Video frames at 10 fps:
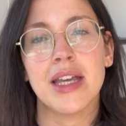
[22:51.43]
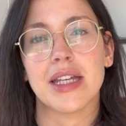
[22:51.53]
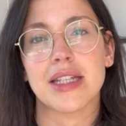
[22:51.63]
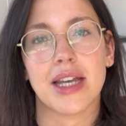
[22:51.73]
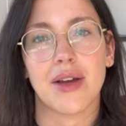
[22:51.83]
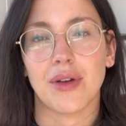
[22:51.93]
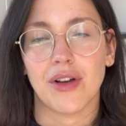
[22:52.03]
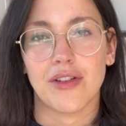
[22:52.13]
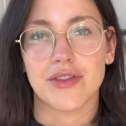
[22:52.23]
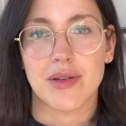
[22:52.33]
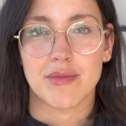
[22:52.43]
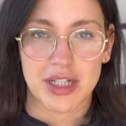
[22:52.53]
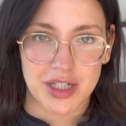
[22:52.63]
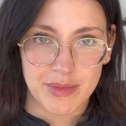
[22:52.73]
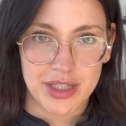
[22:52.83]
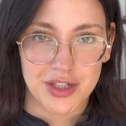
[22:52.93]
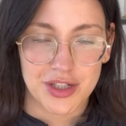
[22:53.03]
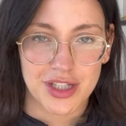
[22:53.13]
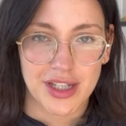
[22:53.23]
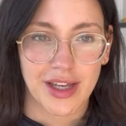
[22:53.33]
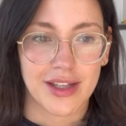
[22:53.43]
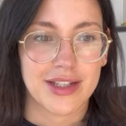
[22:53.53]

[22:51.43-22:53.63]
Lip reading: in town after my gym session today.